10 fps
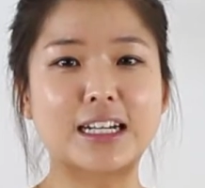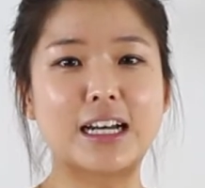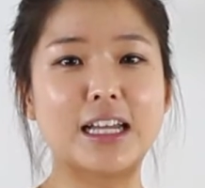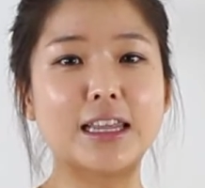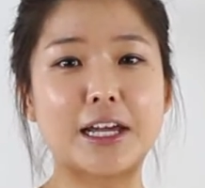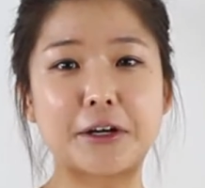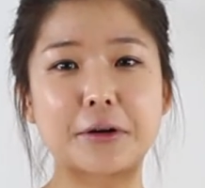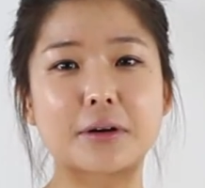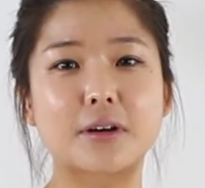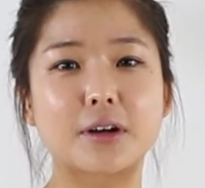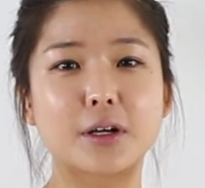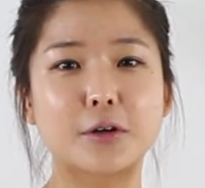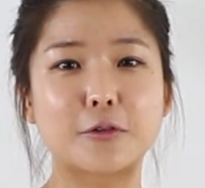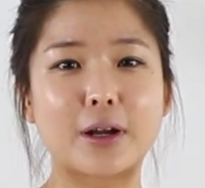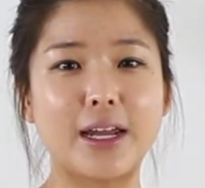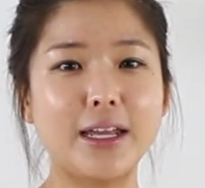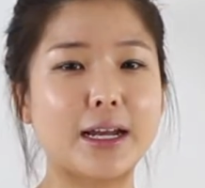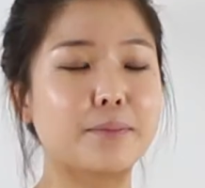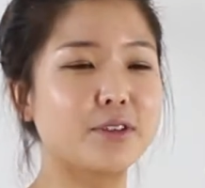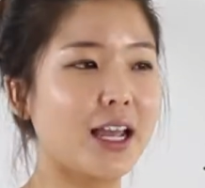a letter, right?
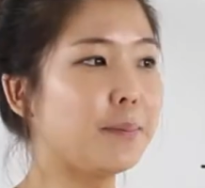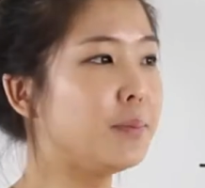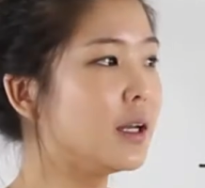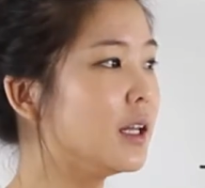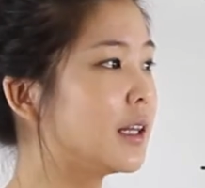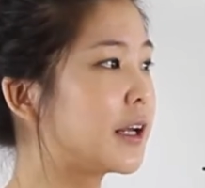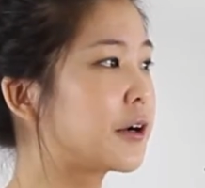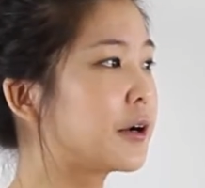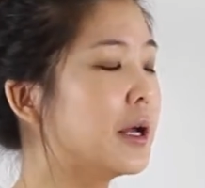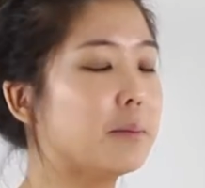I'm typing a letter.